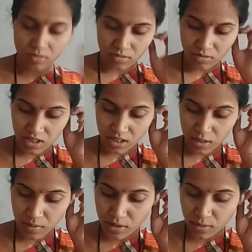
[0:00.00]
was
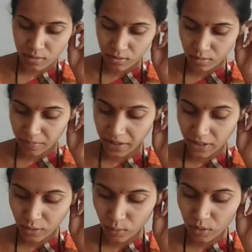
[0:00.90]
able to
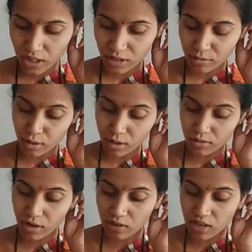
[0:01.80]
print only
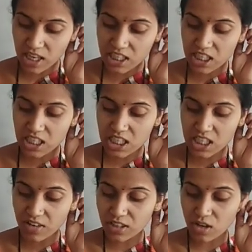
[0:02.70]

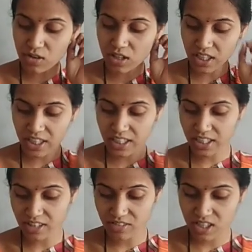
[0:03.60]

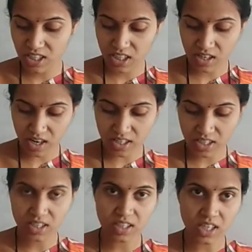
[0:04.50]
45,67,810 visiting cards
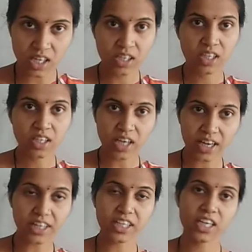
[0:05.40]
in the
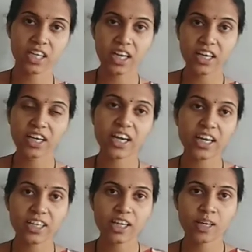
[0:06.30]
current year.
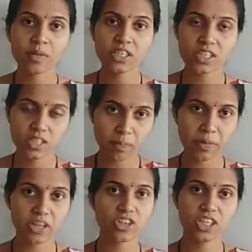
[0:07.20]
Current year means the
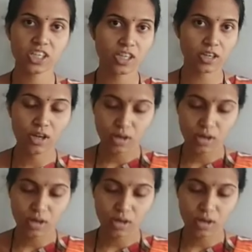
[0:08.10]
present year.